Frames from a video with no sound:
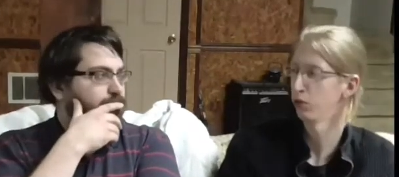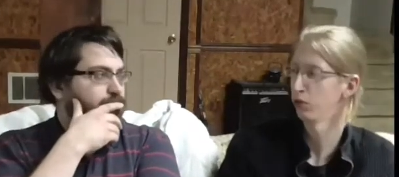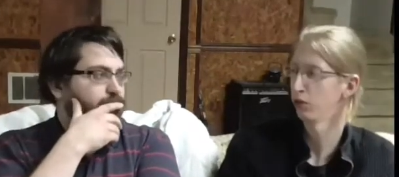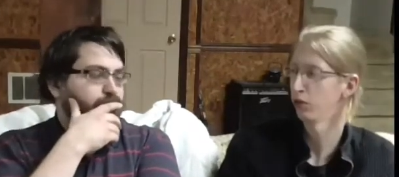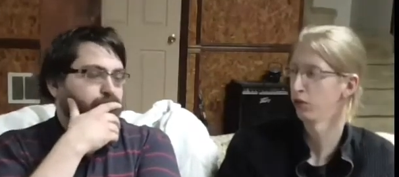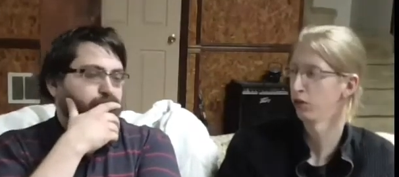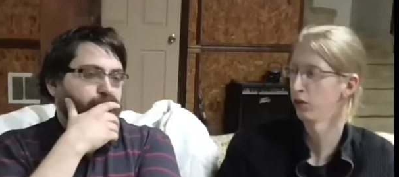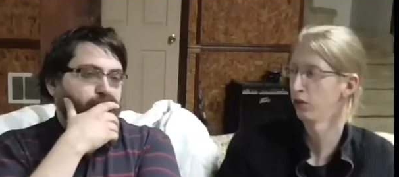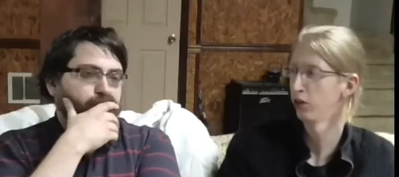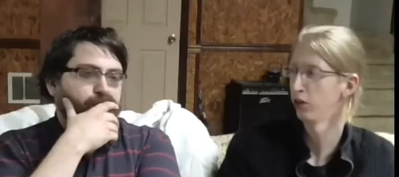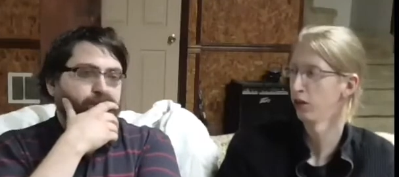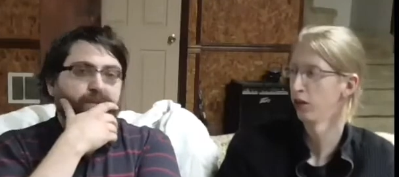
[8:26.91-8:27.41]

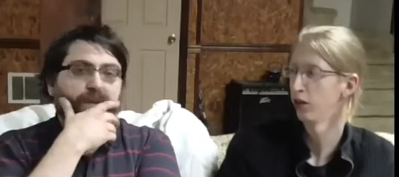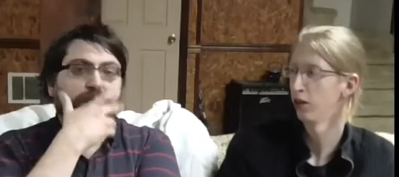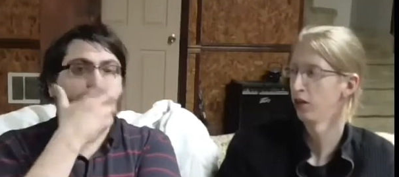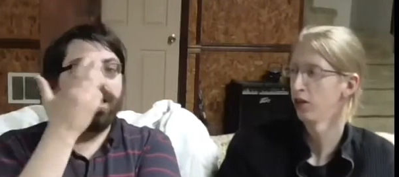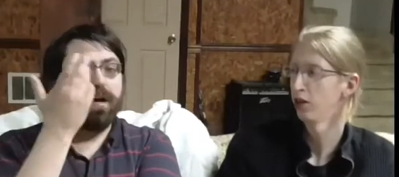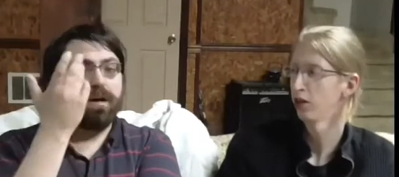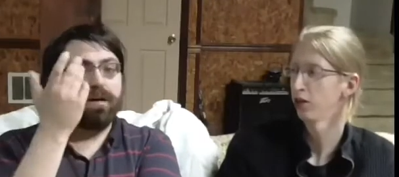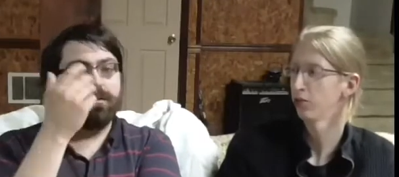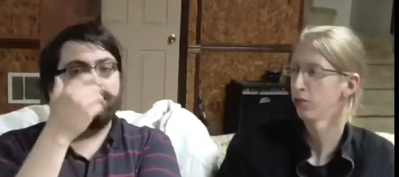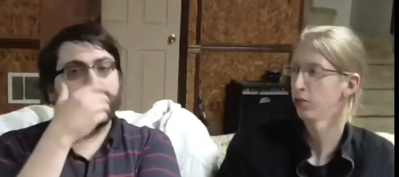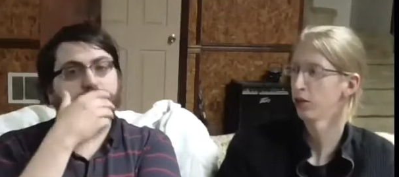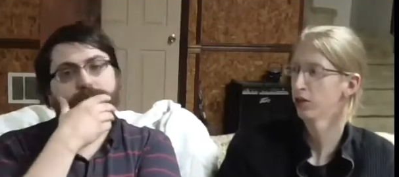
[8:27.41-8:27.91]
Speaker 1: movie.
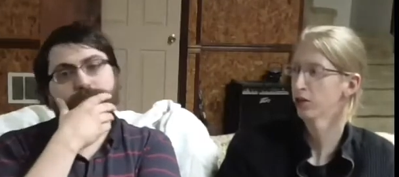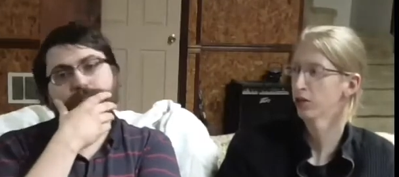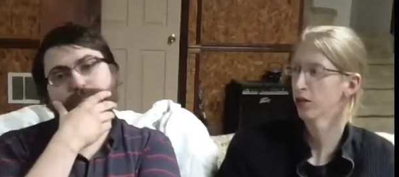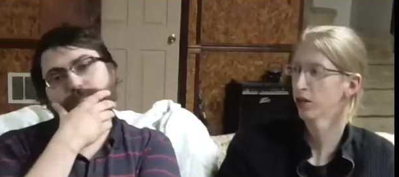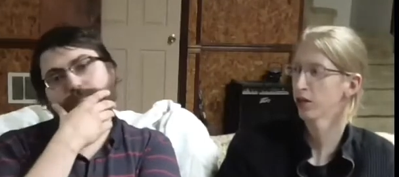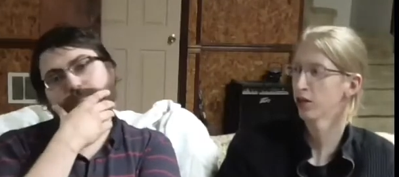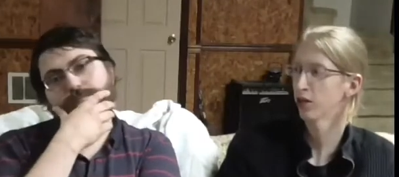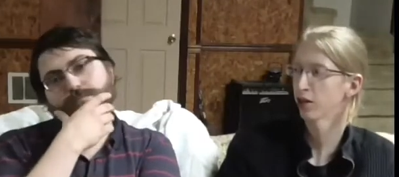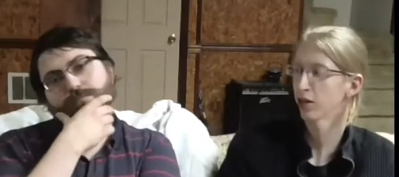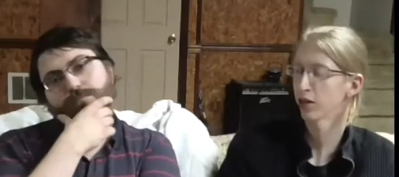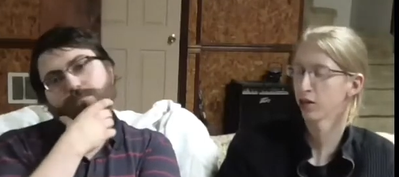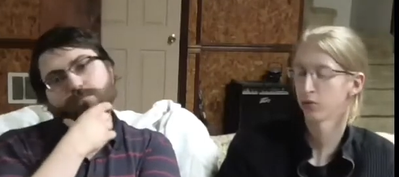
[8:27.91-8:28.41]
Yeah, because I
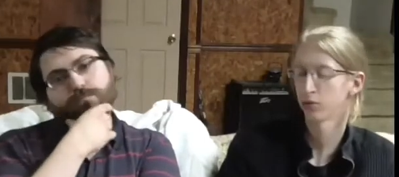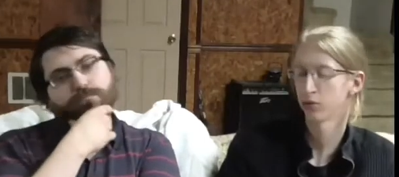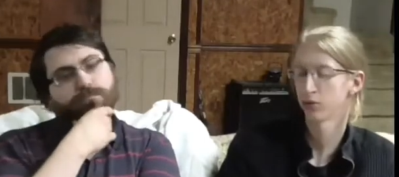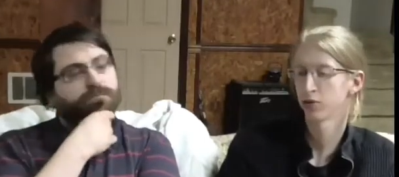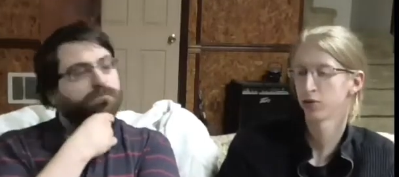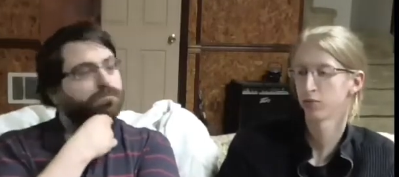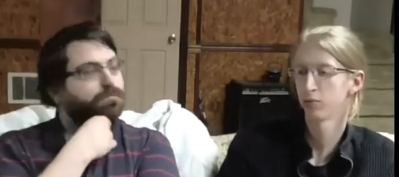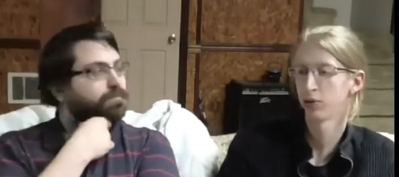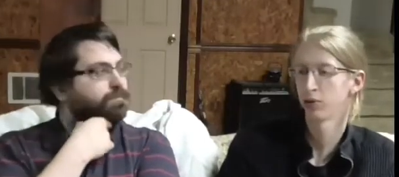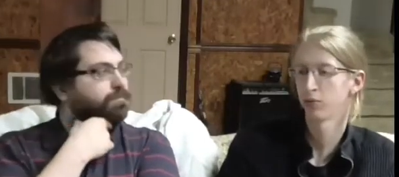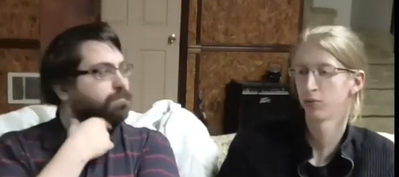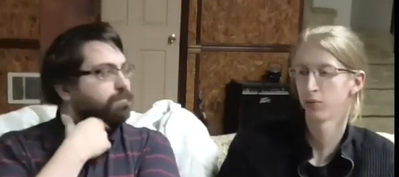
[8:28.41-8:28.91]
think that was the
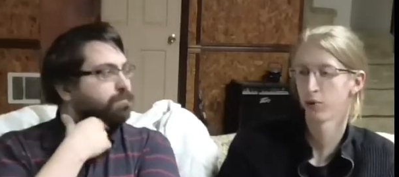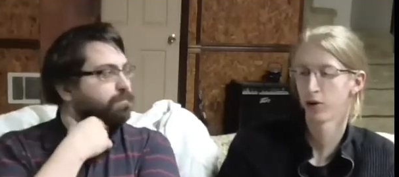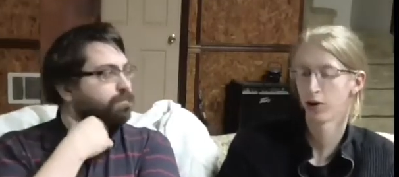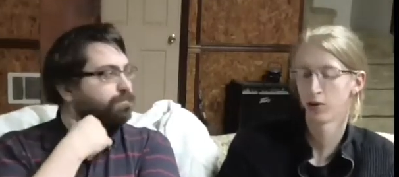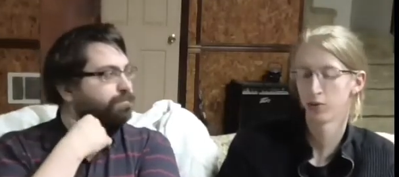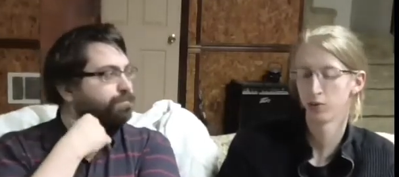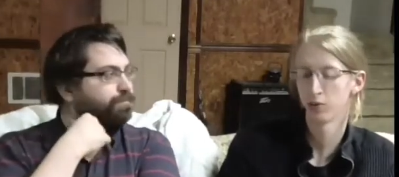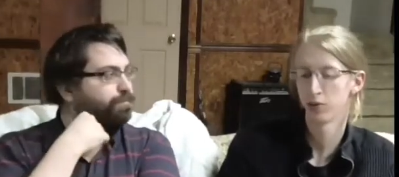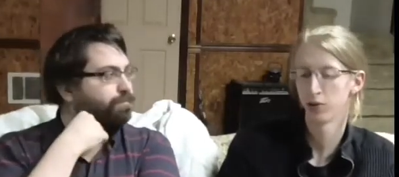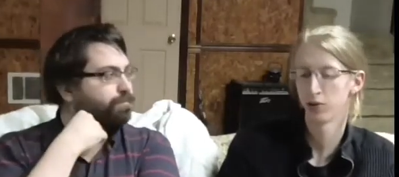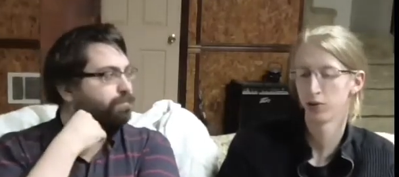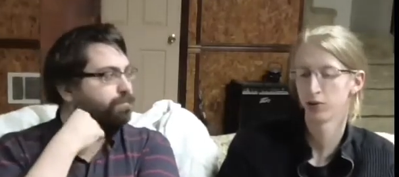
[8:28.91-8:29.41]
big
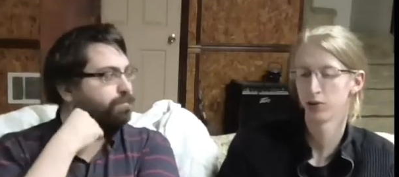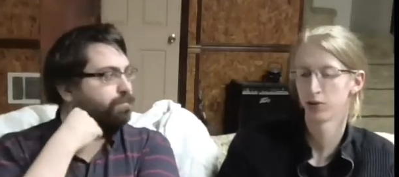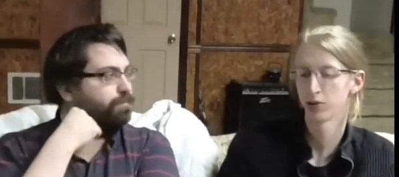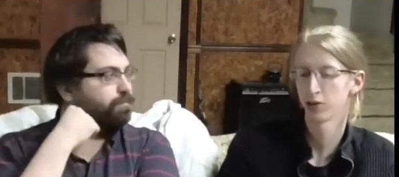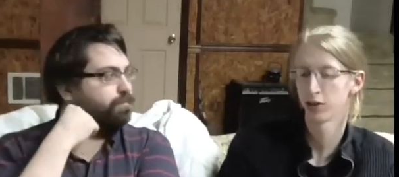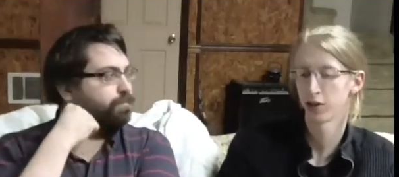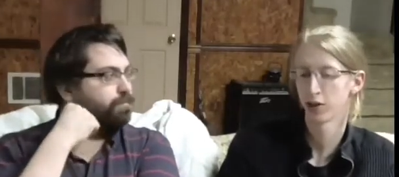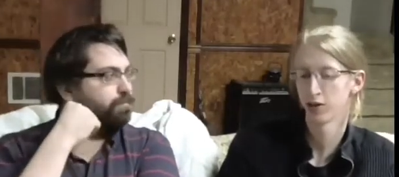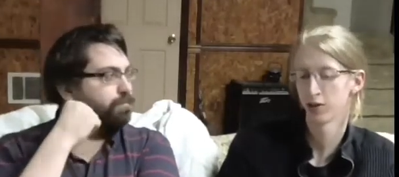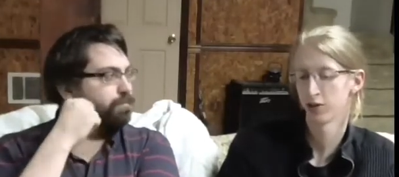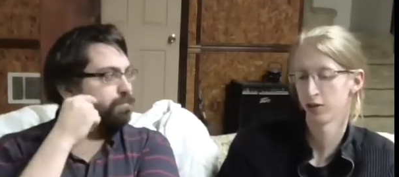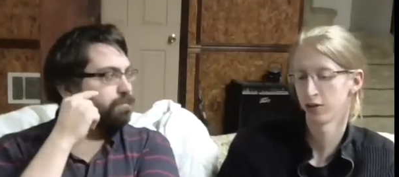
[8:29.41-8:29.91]
problem, and they were
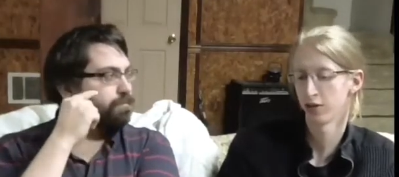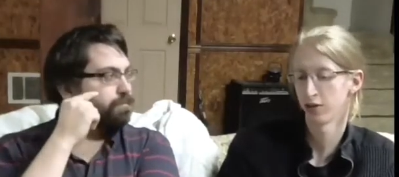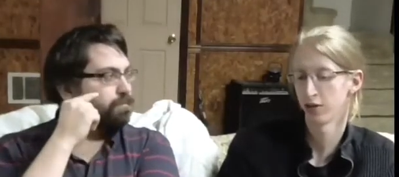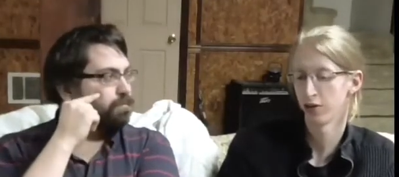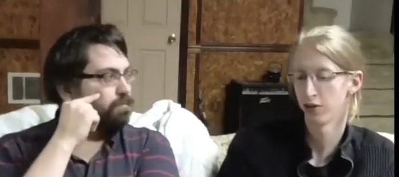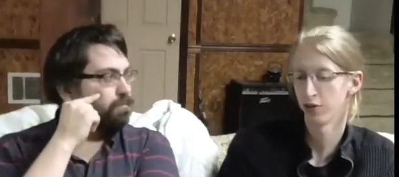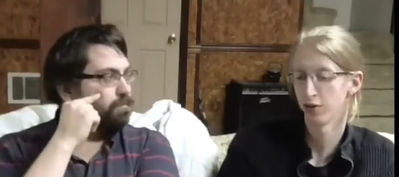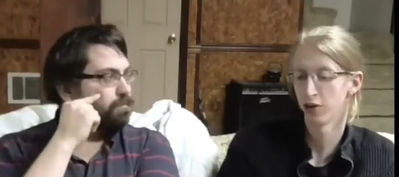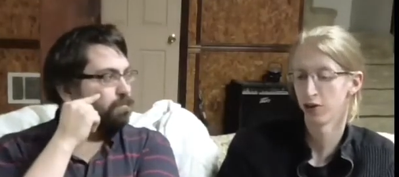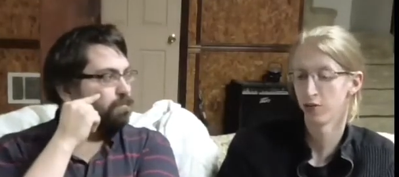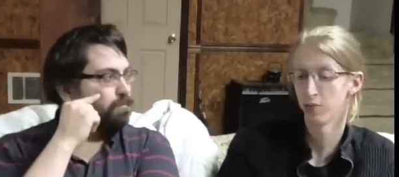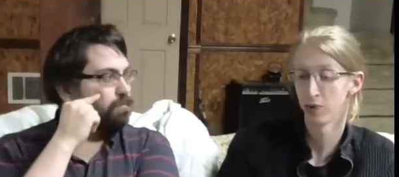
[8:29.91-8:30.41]
scared that
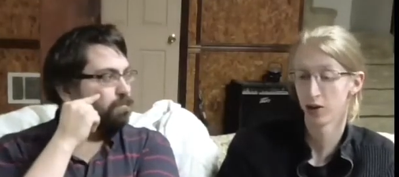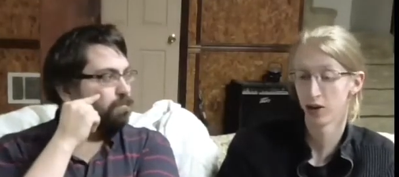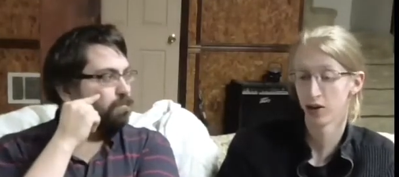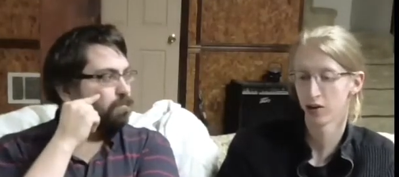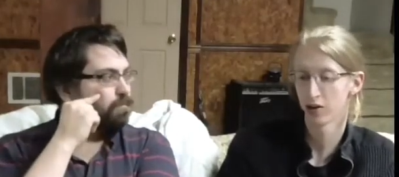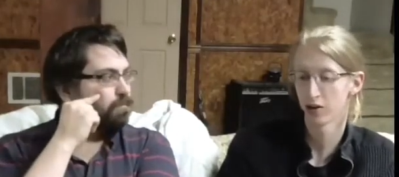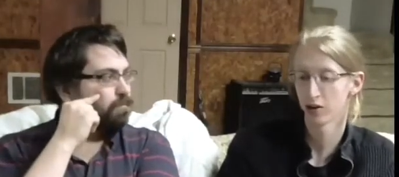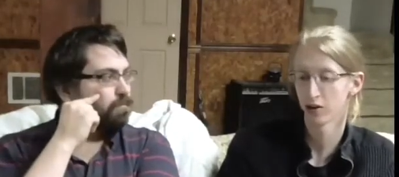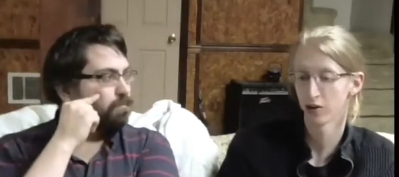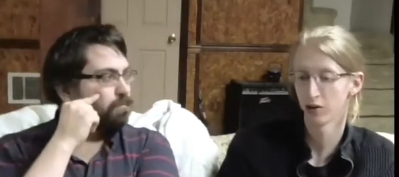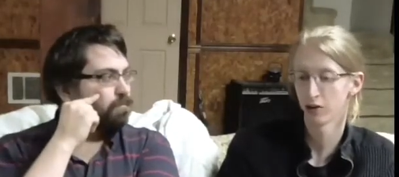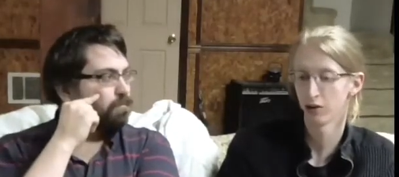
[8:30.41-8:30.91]
if they made an
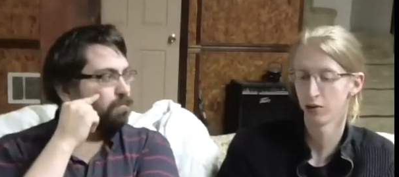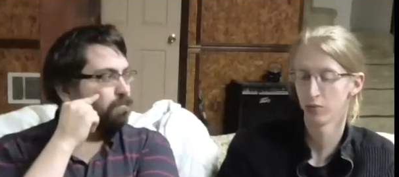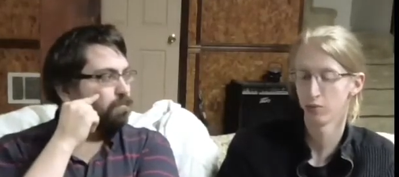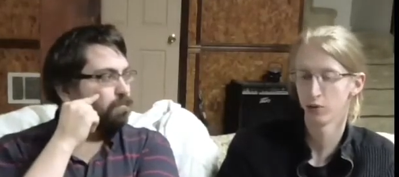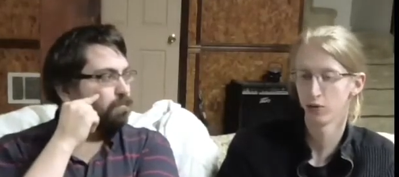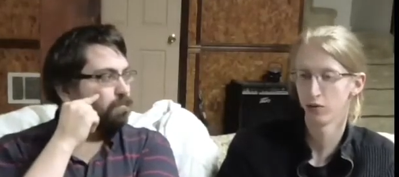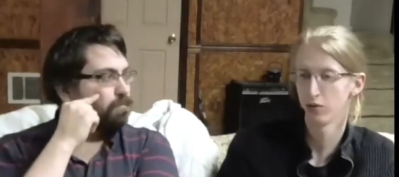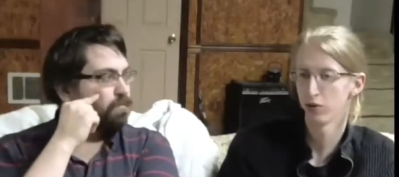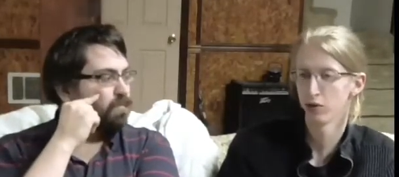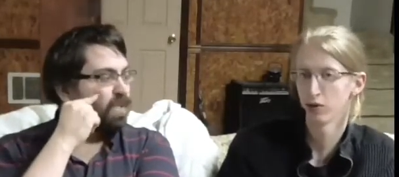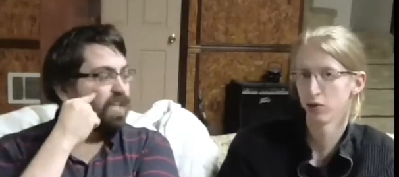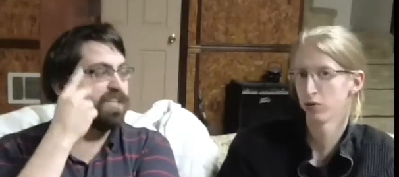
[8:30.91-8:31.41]
R-rated
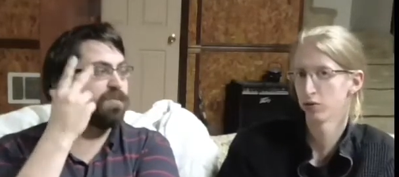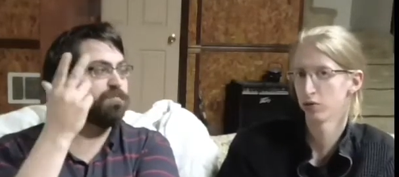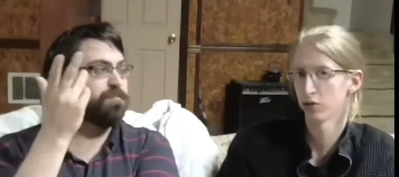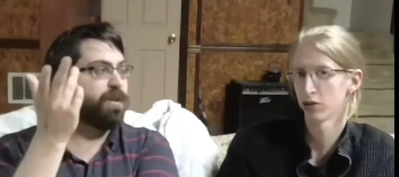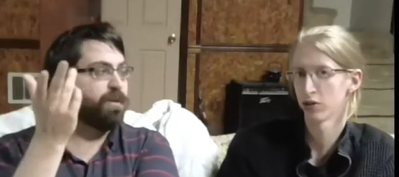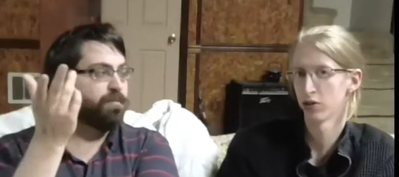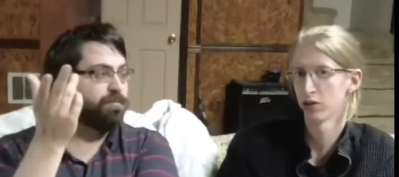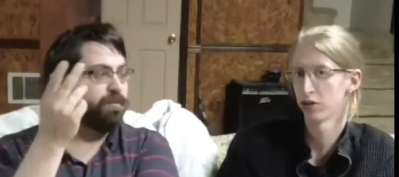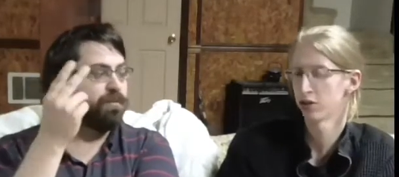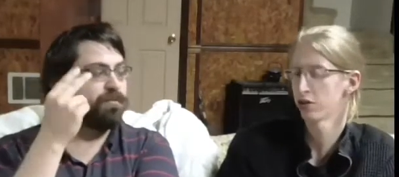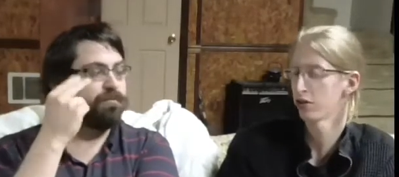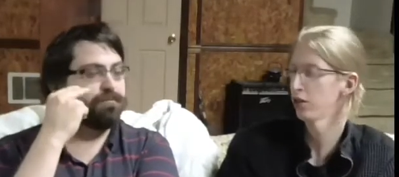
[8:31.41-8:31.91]
movie, no Most one's
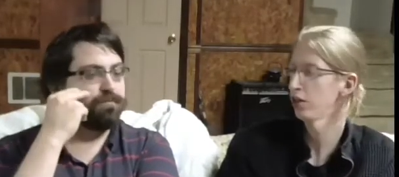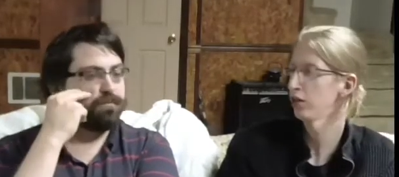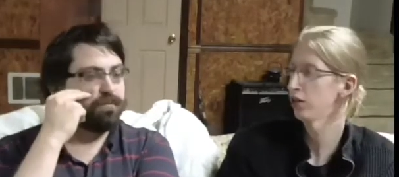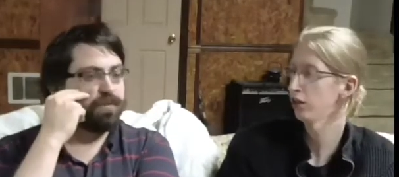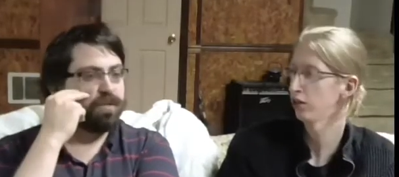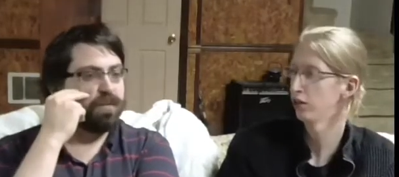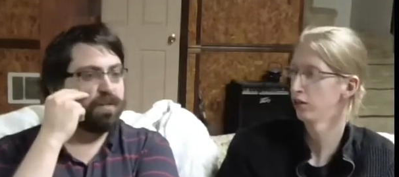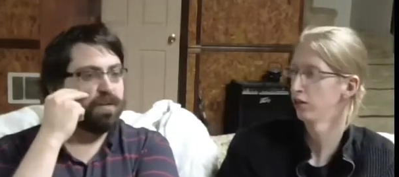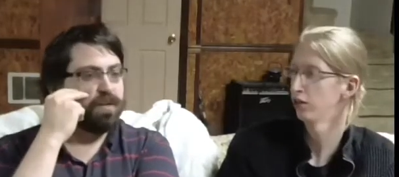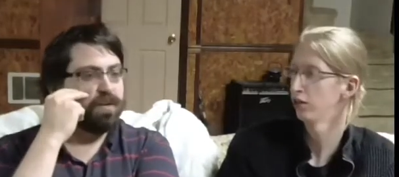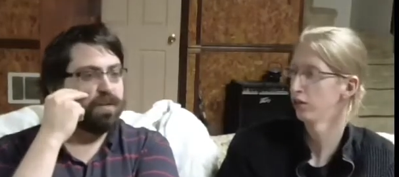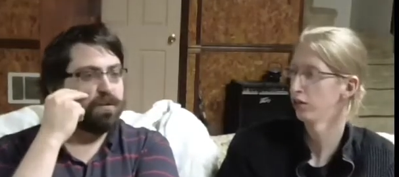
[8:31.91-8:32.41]
going to see it.